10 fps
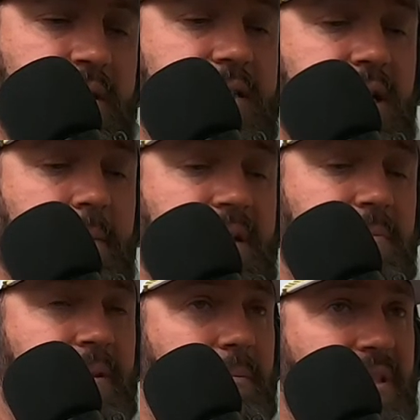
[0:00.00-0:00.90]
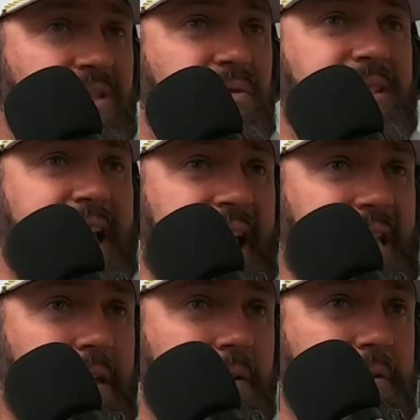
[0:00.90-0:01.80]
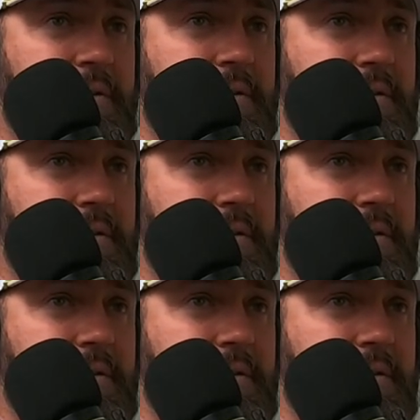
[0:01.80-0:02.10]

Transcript: This company's been in business for ten years.